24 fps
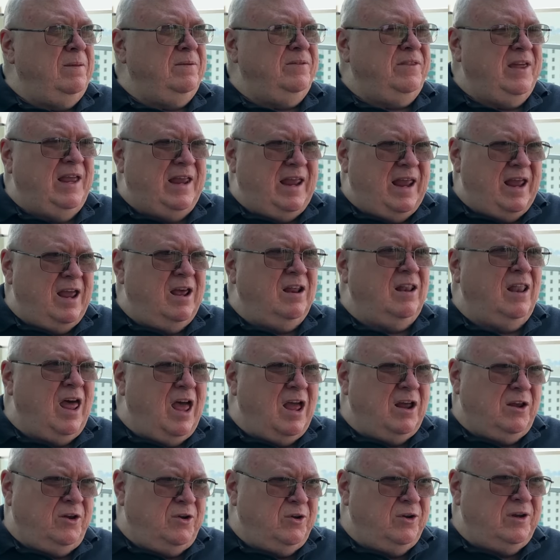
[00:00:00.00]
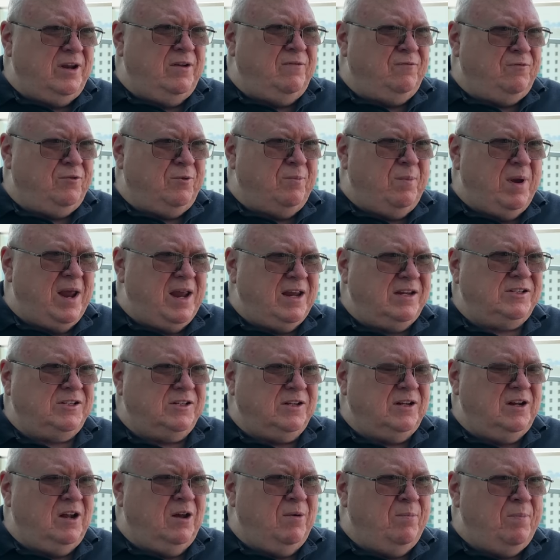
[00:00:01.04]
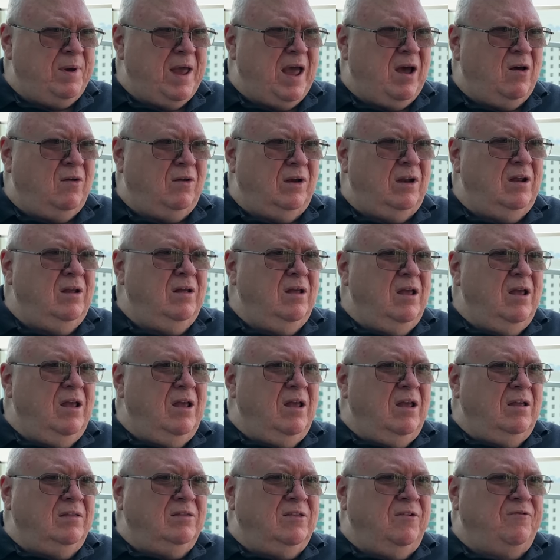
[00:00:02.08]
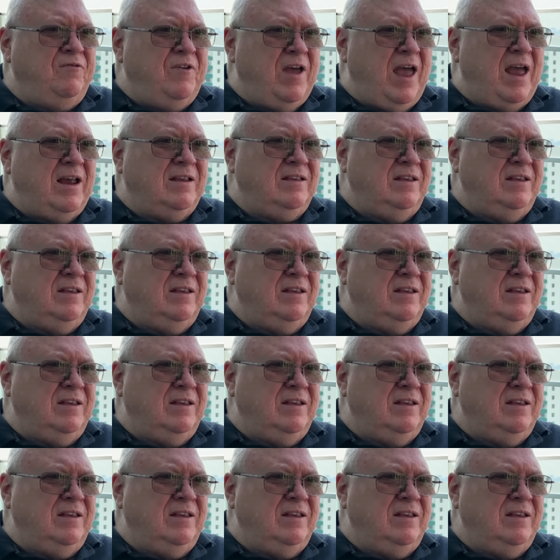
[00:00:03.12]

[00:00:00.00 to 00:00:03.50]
they had a lot of good information about the fact